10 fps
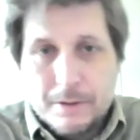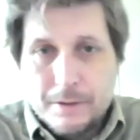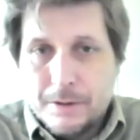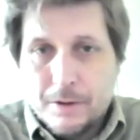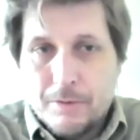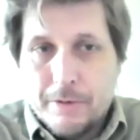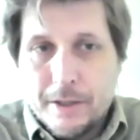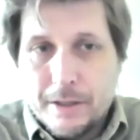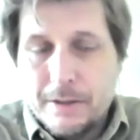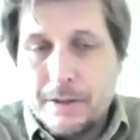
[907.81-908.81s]
It's
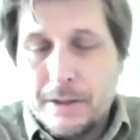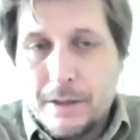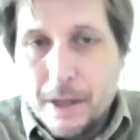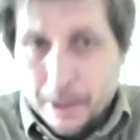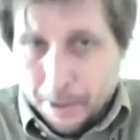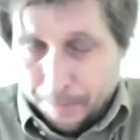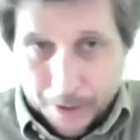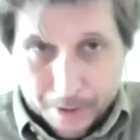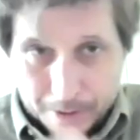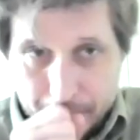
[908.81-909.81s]
already and
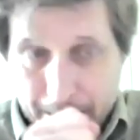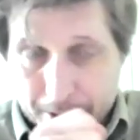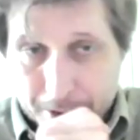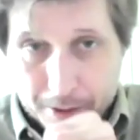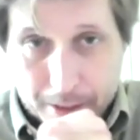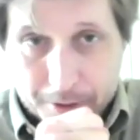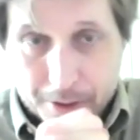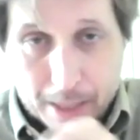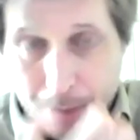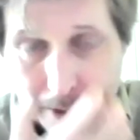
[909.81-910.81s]
the Danish
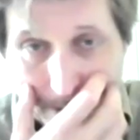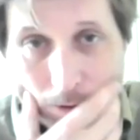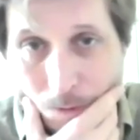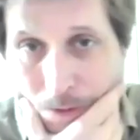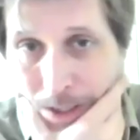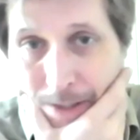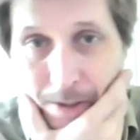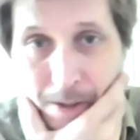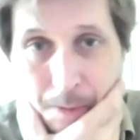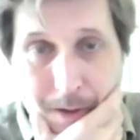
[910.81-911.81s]
Nationalbank already has a
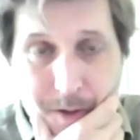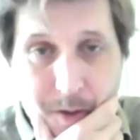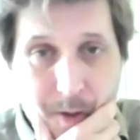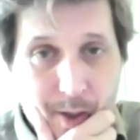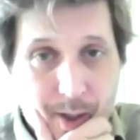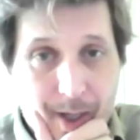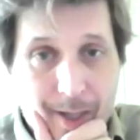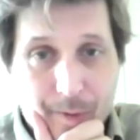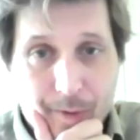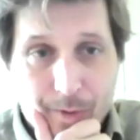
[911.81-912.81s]
similar situation in
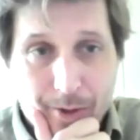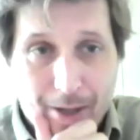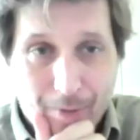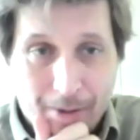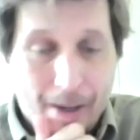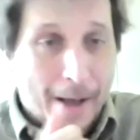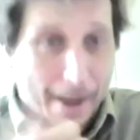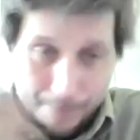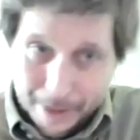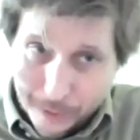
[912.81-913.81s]
1857.
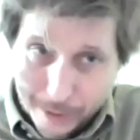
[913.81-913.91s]
But I